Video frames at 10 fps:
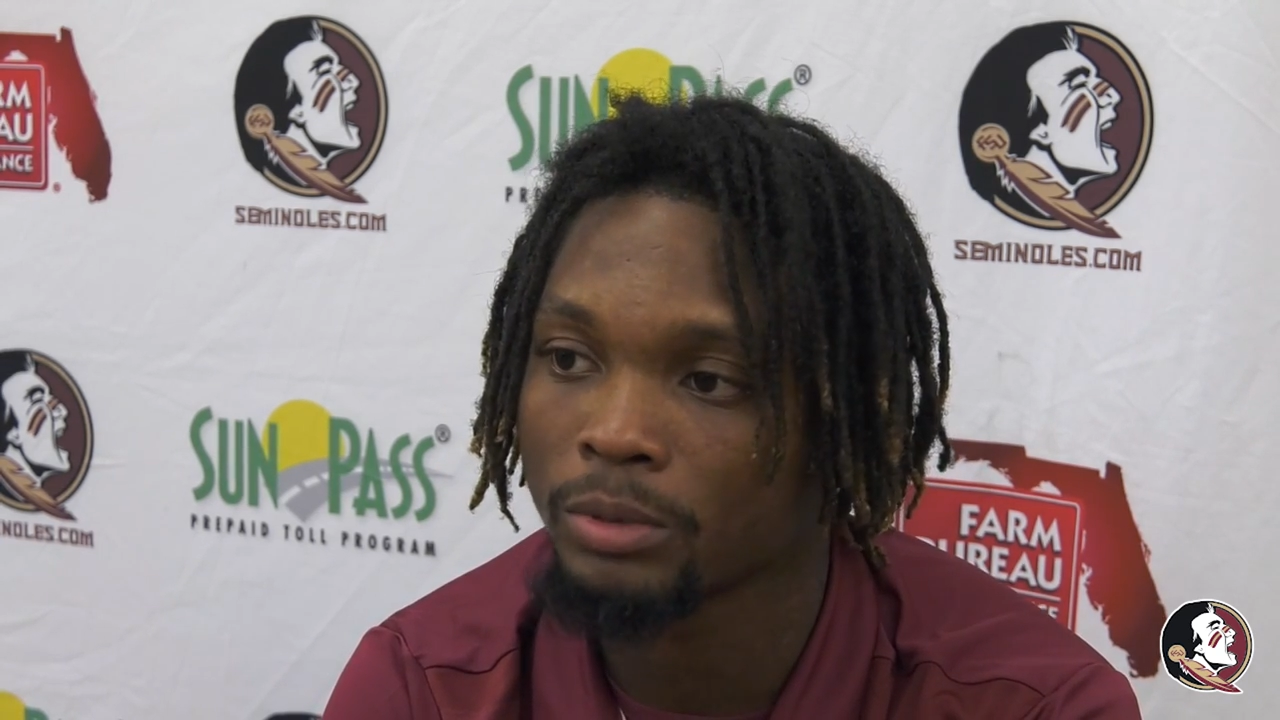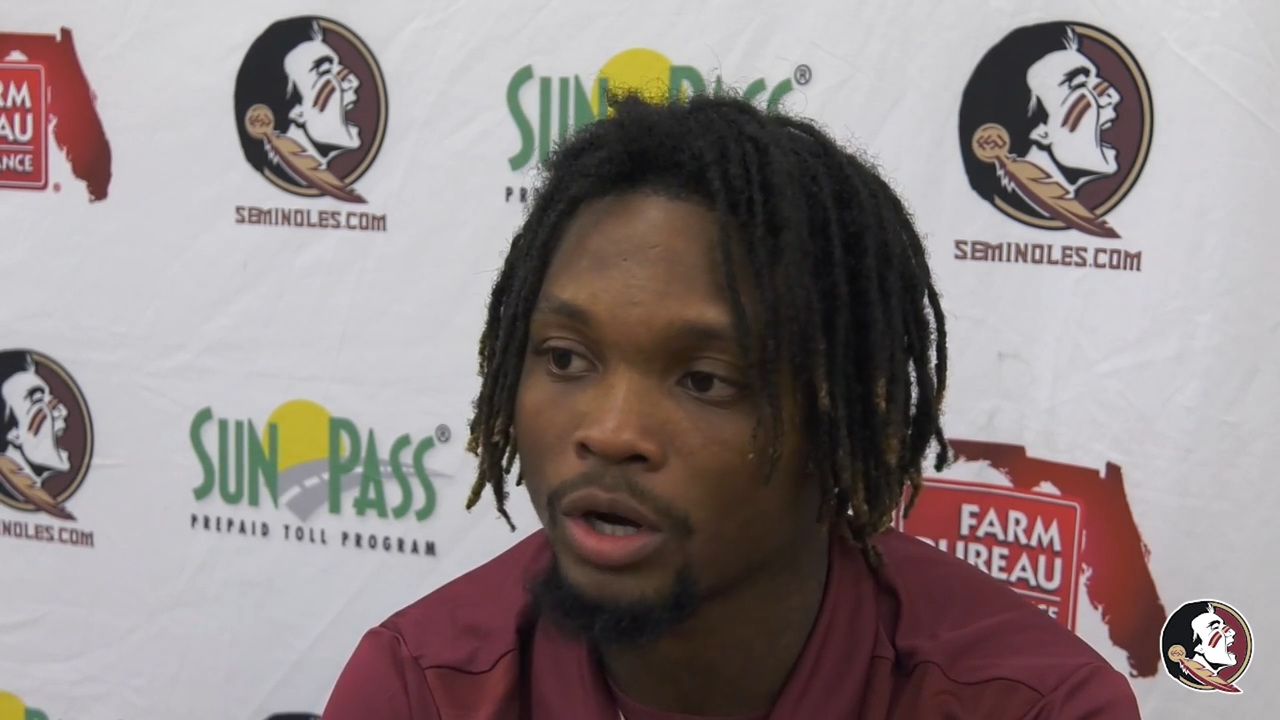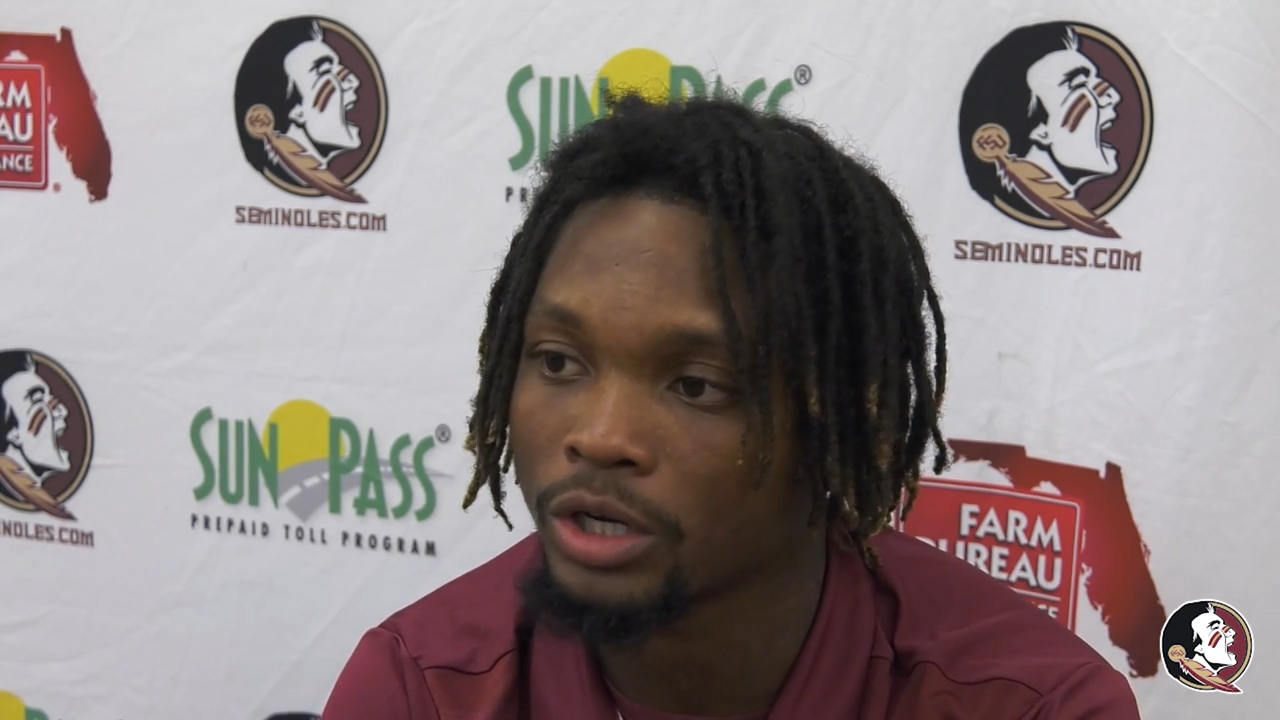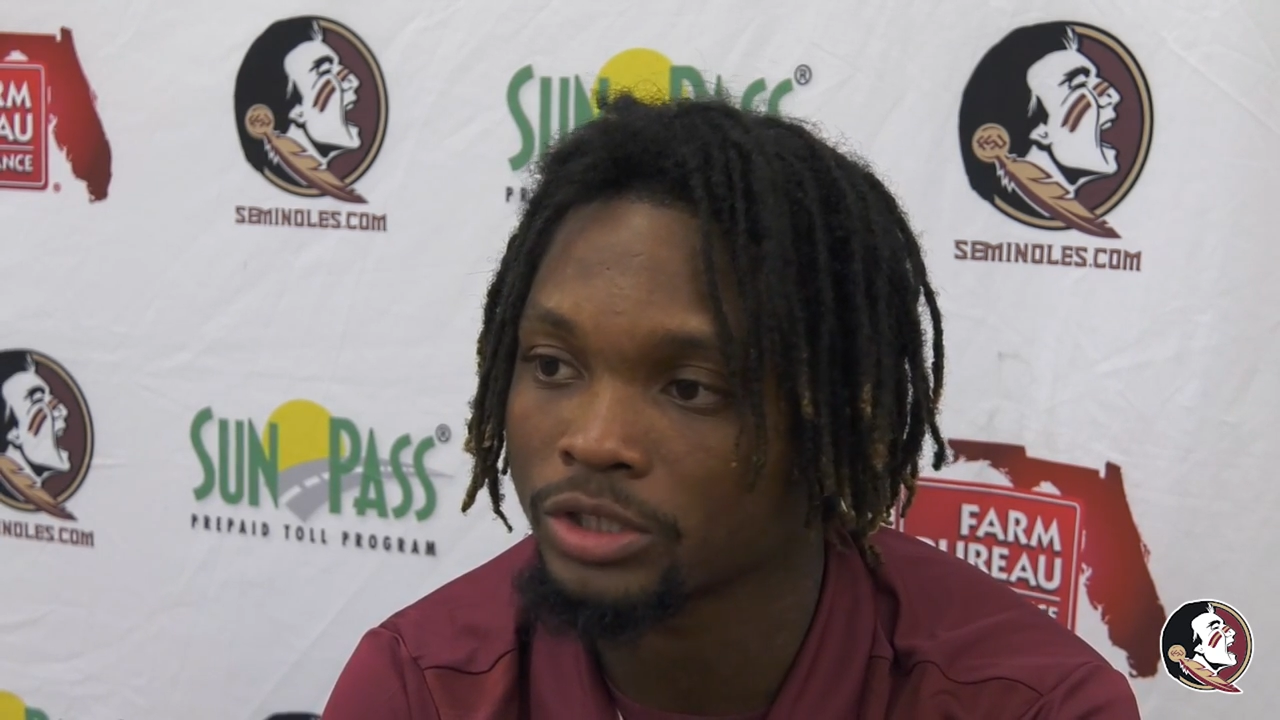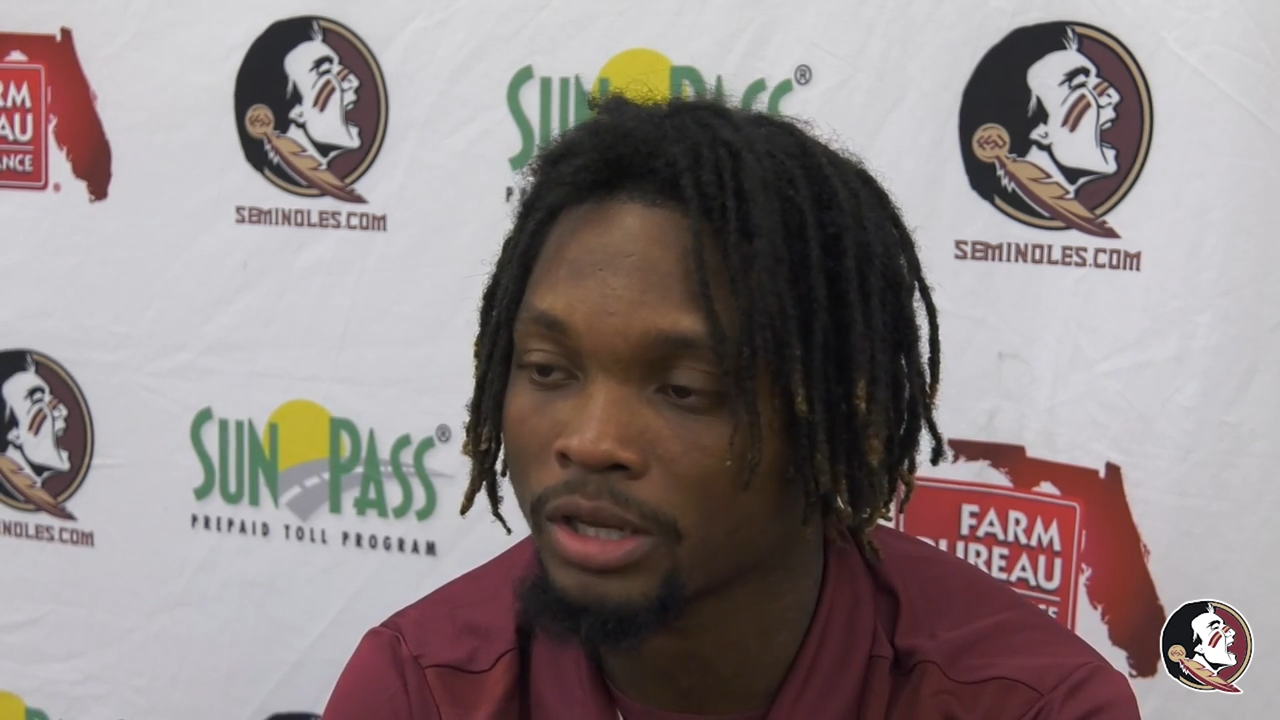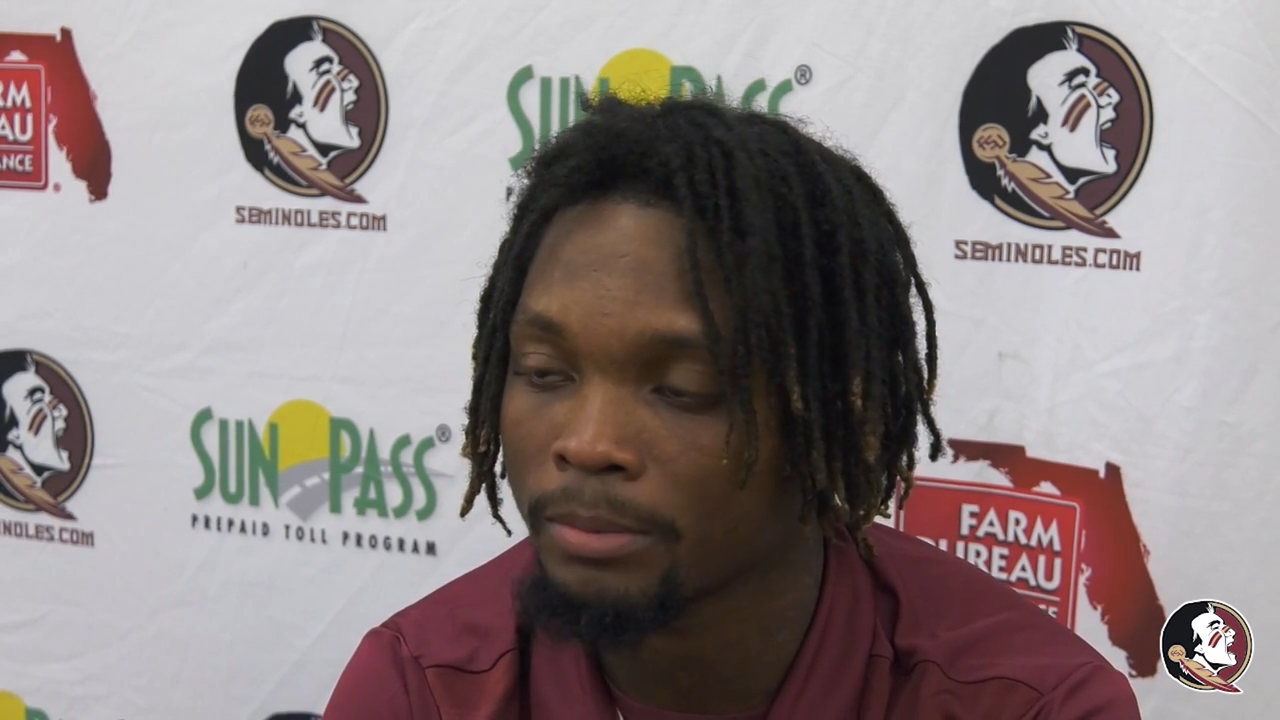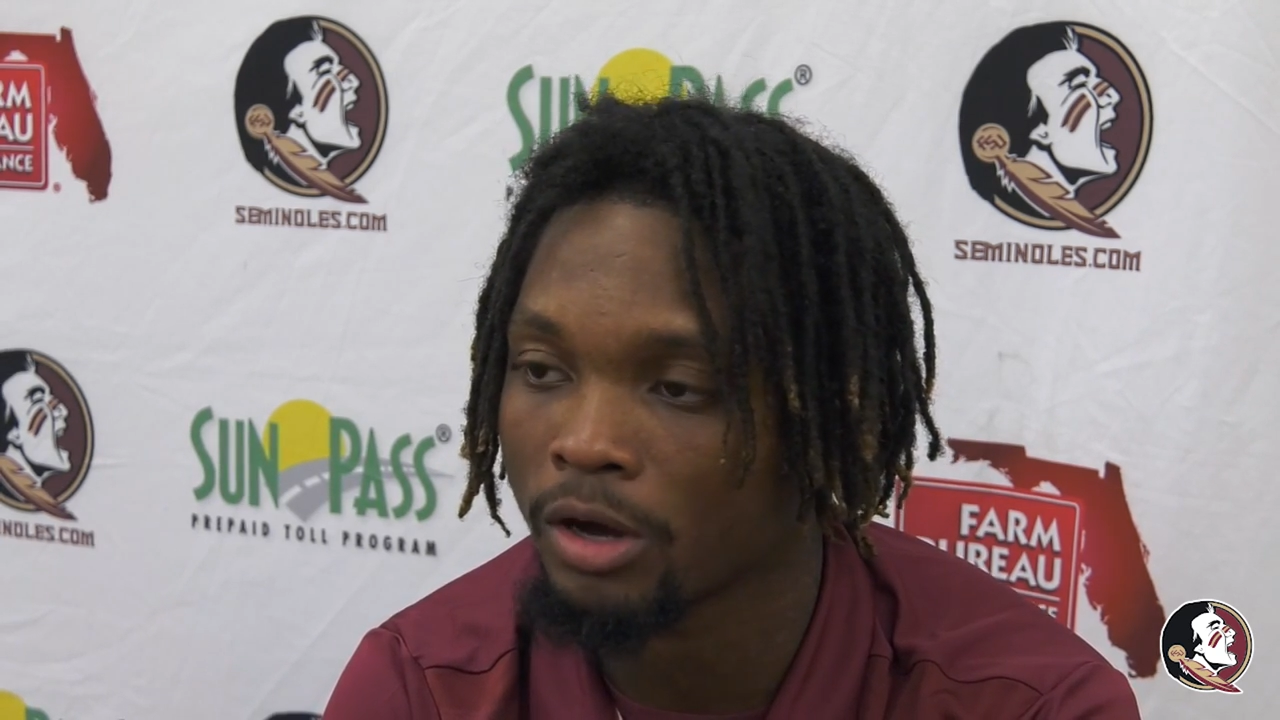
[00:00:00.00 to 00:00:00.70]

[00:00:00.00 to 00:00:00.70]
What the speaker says: be hard to stop